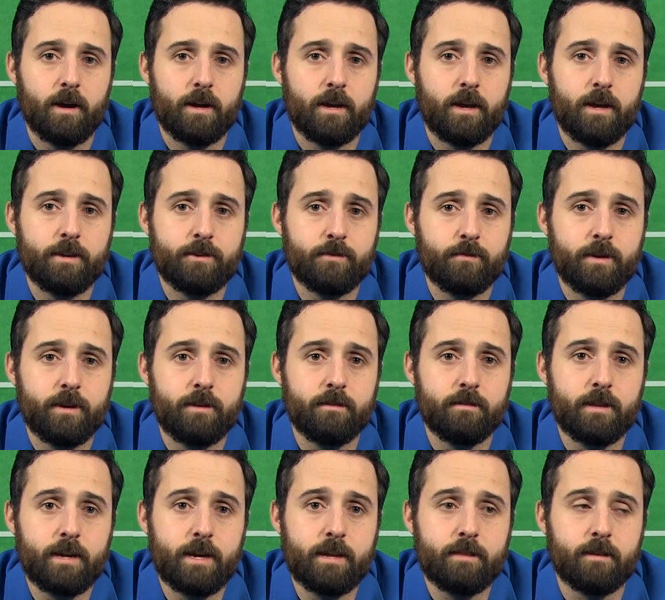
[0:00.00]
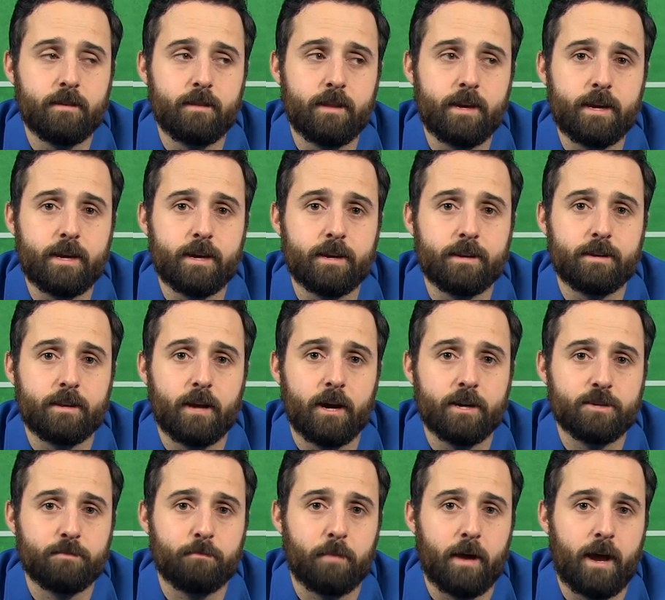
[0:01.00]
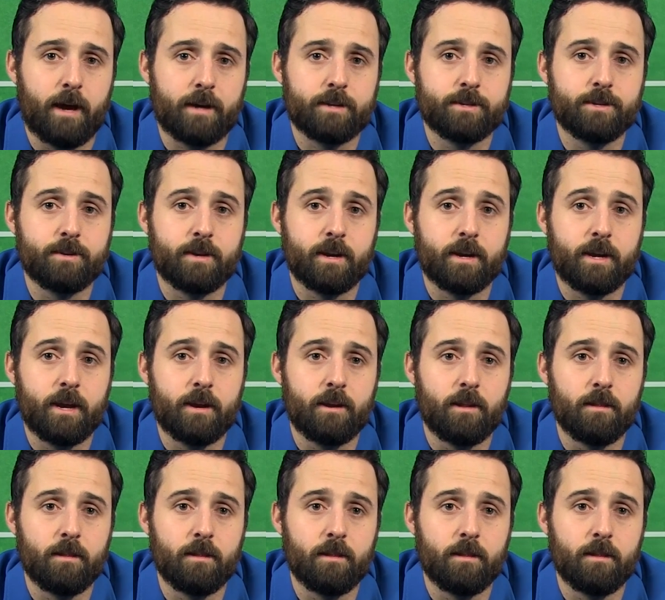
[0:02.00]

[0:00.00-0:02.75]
I guess when you lead the league in touchbacks, you can get